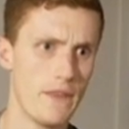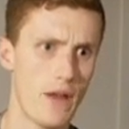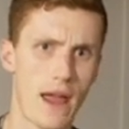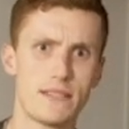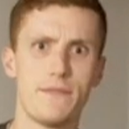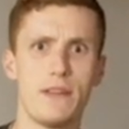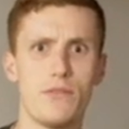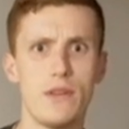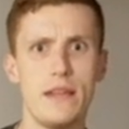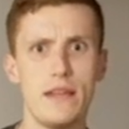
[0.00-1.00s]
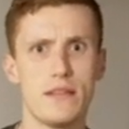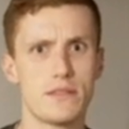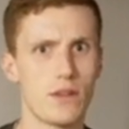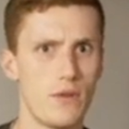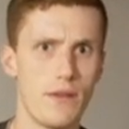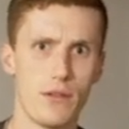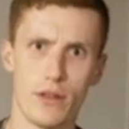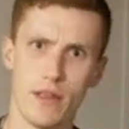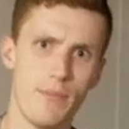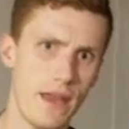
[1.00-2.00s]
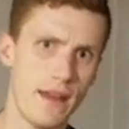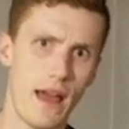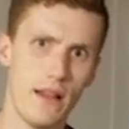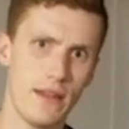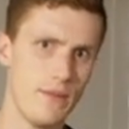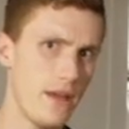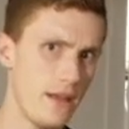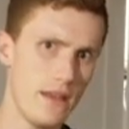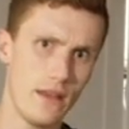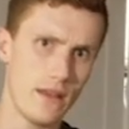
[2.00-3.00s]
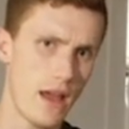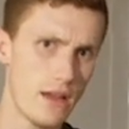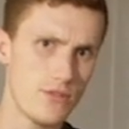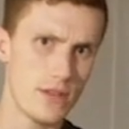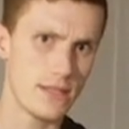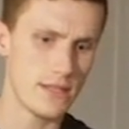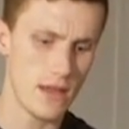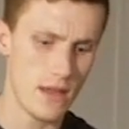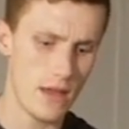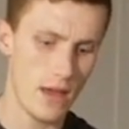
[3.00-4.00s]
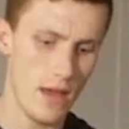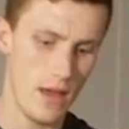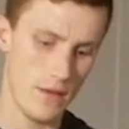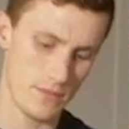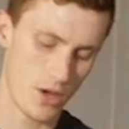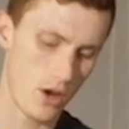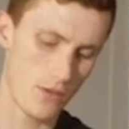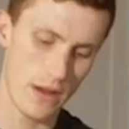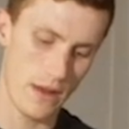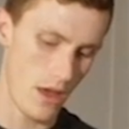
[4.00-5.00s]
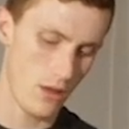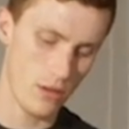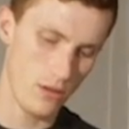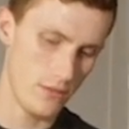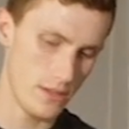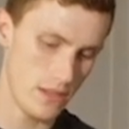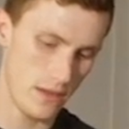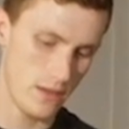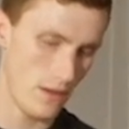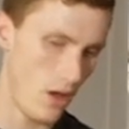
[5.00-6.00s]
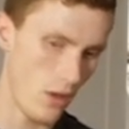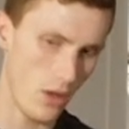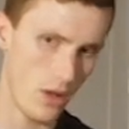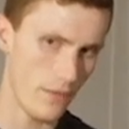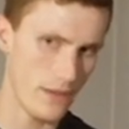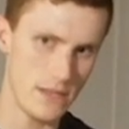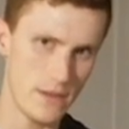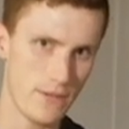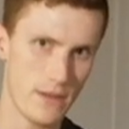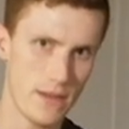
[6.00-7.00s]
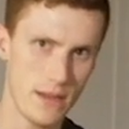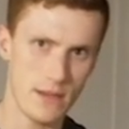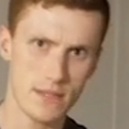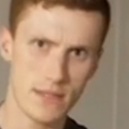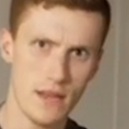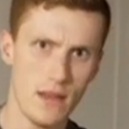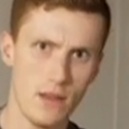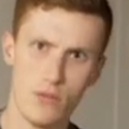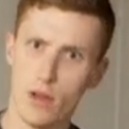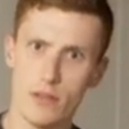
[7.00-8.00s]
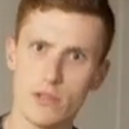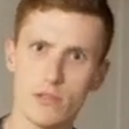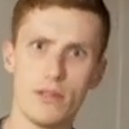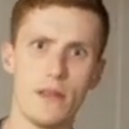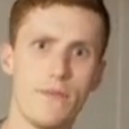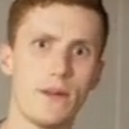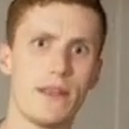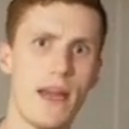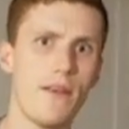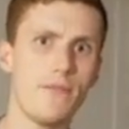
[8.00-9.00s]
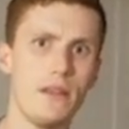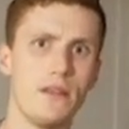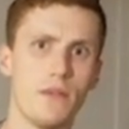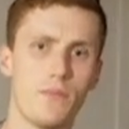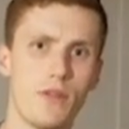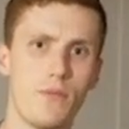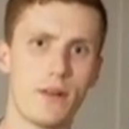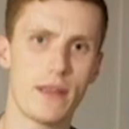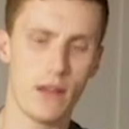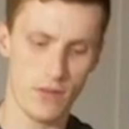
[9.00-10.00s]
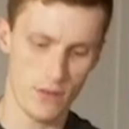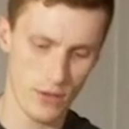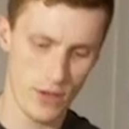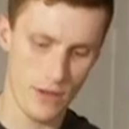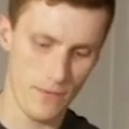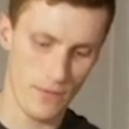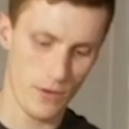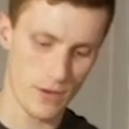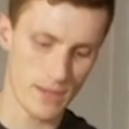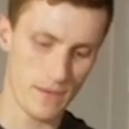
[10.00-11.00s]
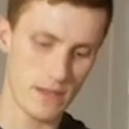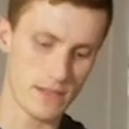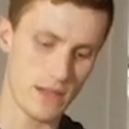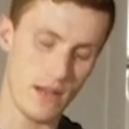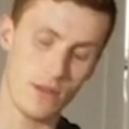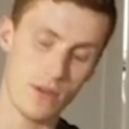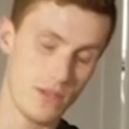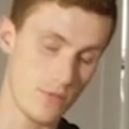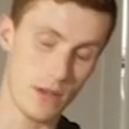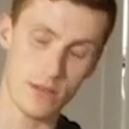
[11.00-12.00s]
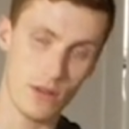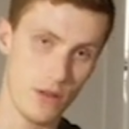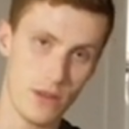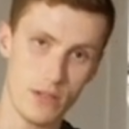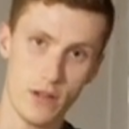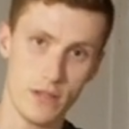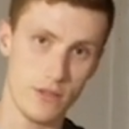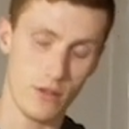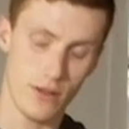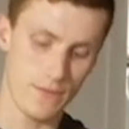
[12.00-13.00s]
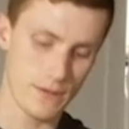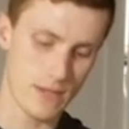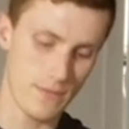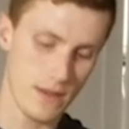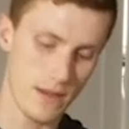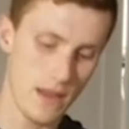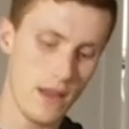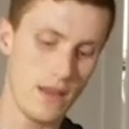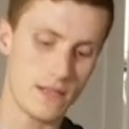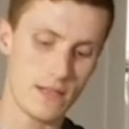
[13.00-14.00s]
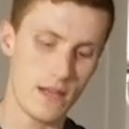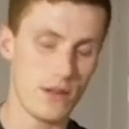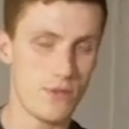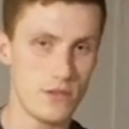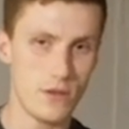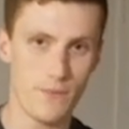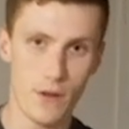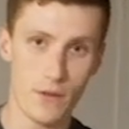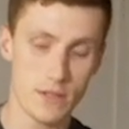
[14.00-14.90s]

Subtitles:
active ingredients. So whenever you're looking at beta-alanine, beta-alanine anhydrous, taurine, L-leucine, all of these different things, you're not just looking for a caffeine in a pre-workout. You're looking for something that's going to increase your muscular endurance. You're looking for something that's going to increase your focus,